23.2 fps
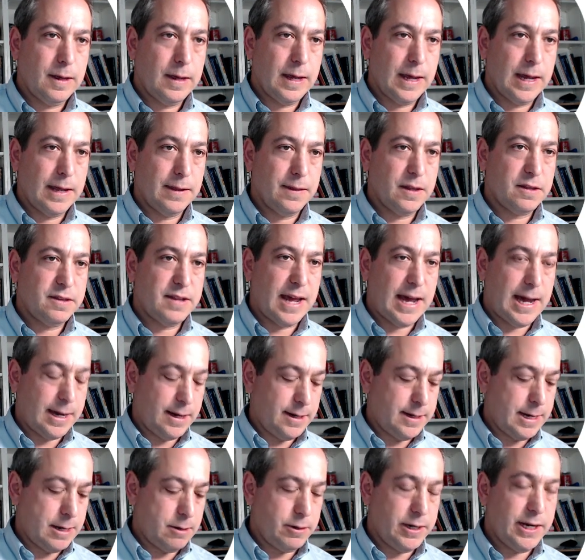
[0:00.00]
And the tag
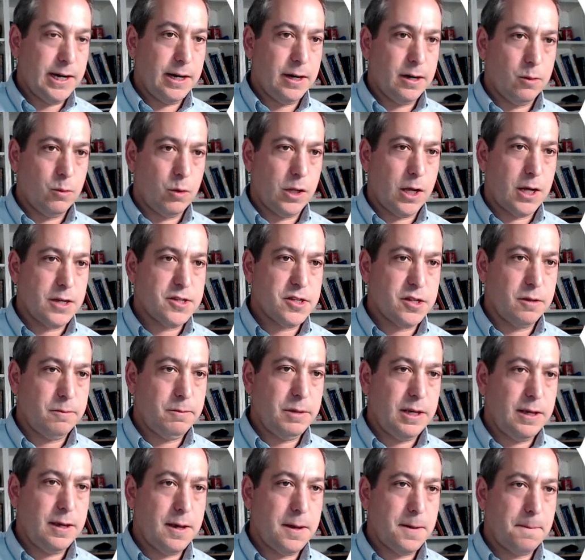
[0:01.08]
down here will also
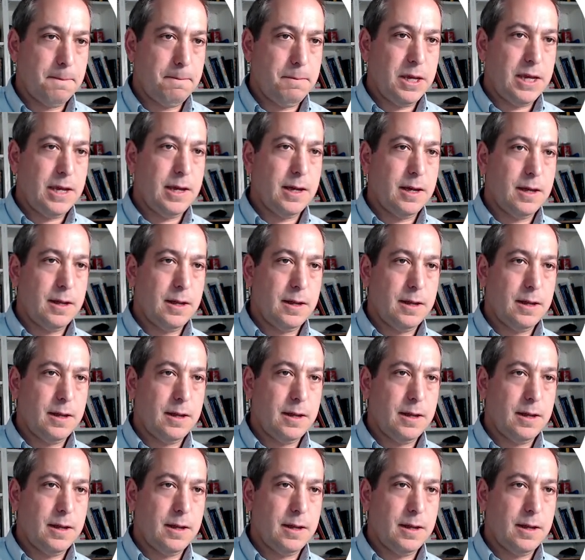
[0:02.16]
be B.